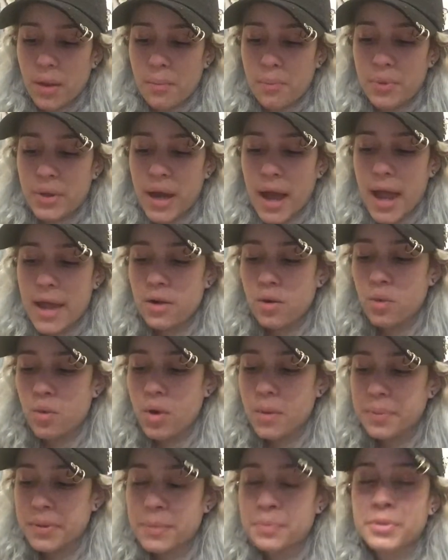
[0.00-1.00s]
But I don't
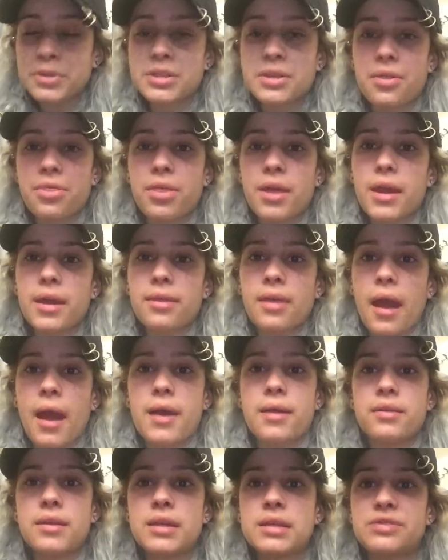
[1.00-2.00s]
want people to think
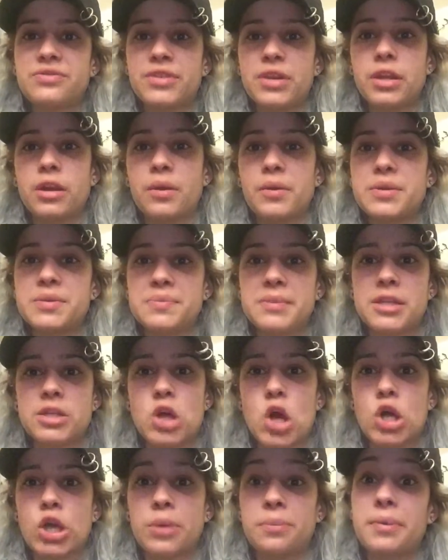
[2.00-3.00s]
that this video is me
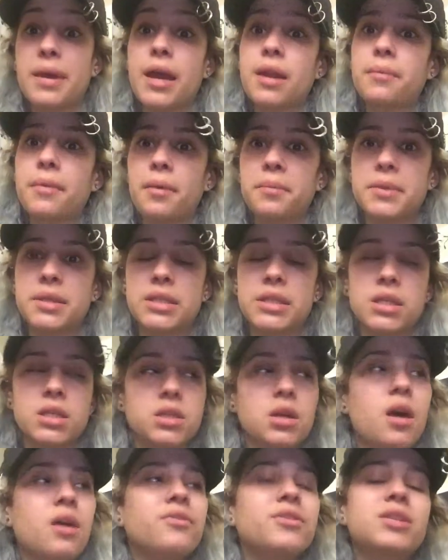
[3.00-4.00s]
talking bad about
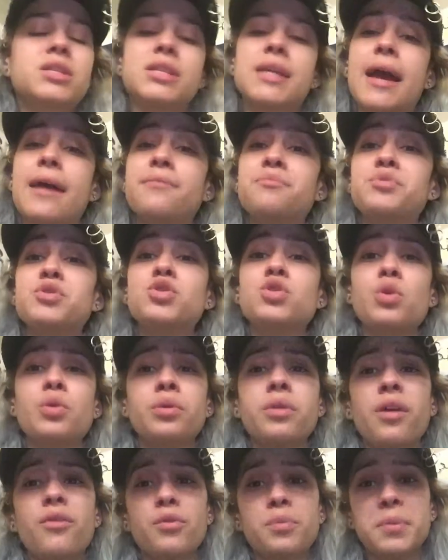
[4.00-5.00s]
BTS. Obviously, I'm so
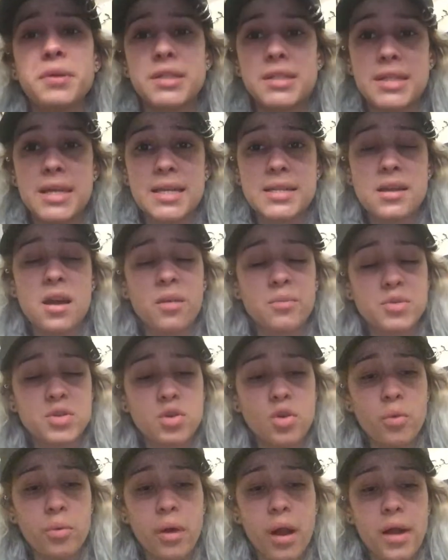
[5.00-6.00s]
in love with BTS. I'm
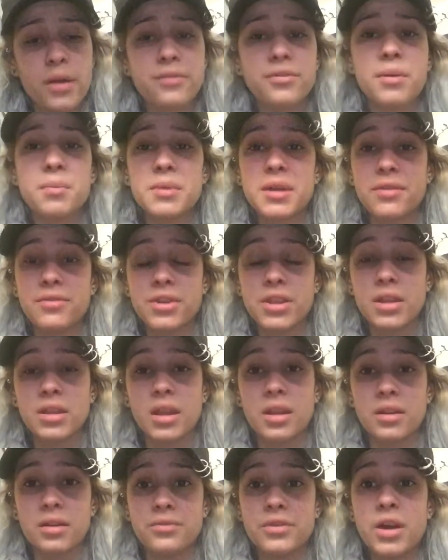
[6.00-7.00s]
so proud of them and everything
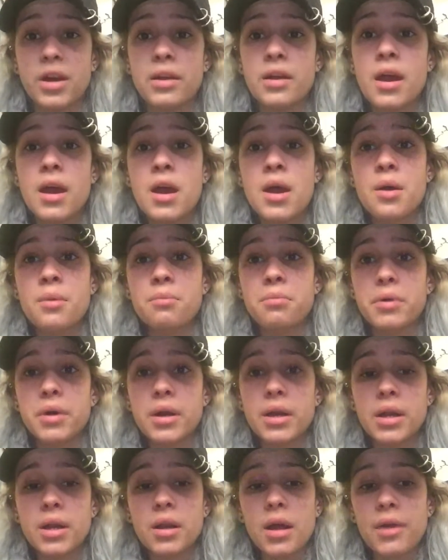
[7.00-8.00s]
that they've done.
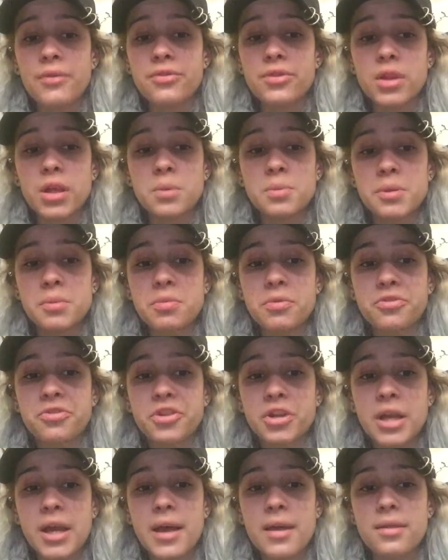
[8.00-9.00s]
But I feel like people
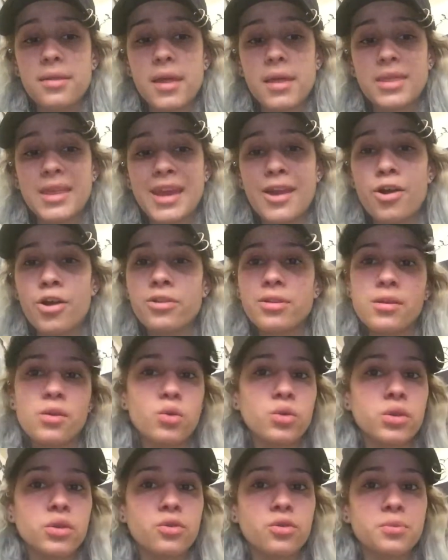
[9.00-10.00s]
forget that they aren't the
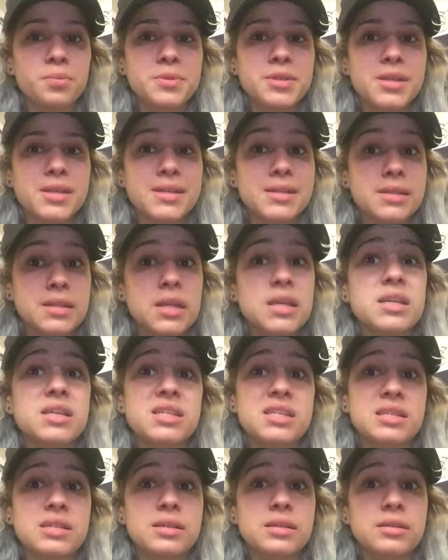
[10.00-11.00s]
only group to
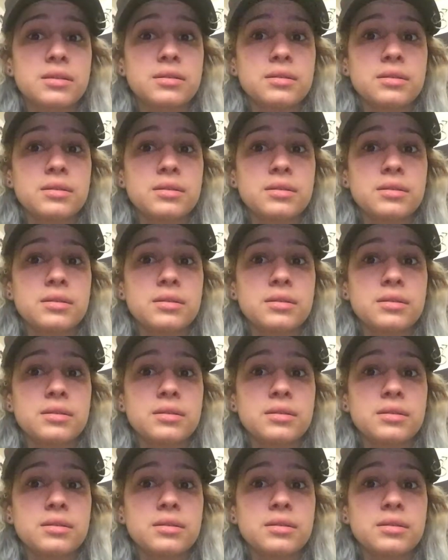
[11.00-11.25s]
exist.